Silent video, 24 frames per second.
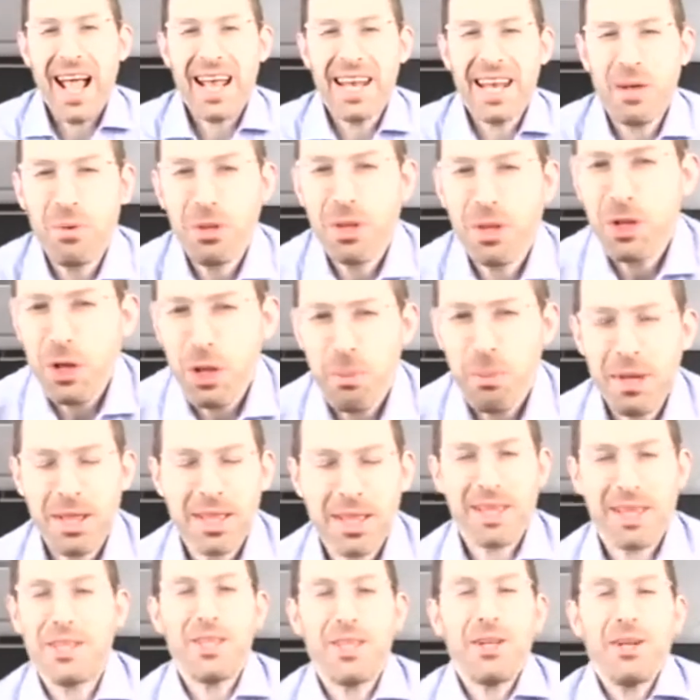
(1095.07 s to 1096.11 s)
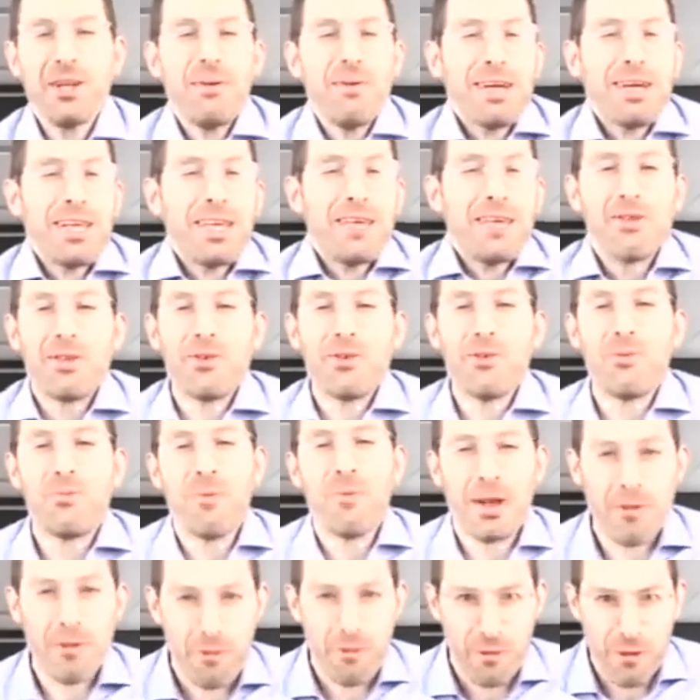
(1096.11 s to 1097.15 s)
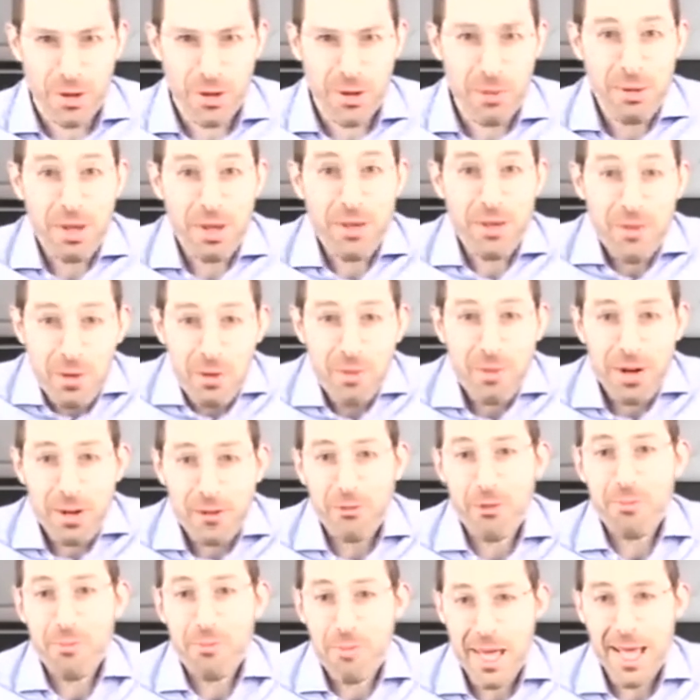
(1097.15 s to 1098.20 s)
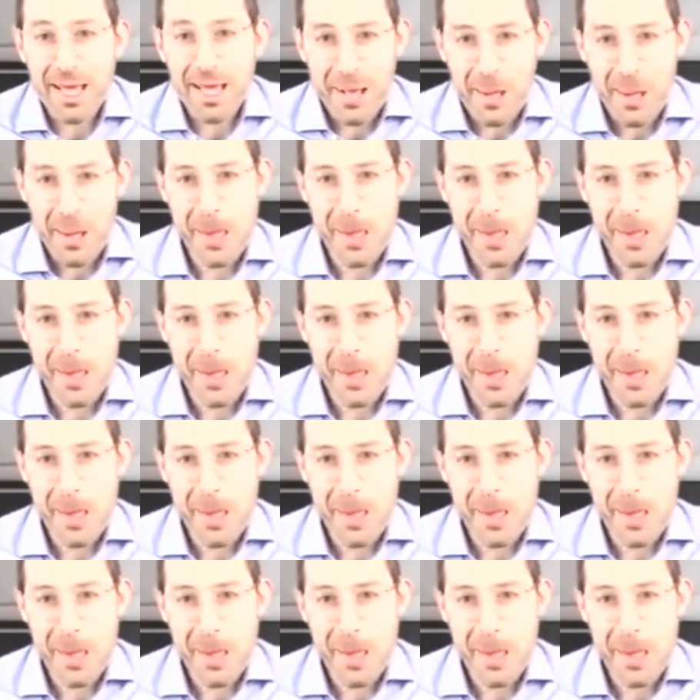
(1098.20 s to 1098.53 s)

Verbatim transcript: And he would look at me like, no, no, I'm not giving you money for you. I'm giving you money for me.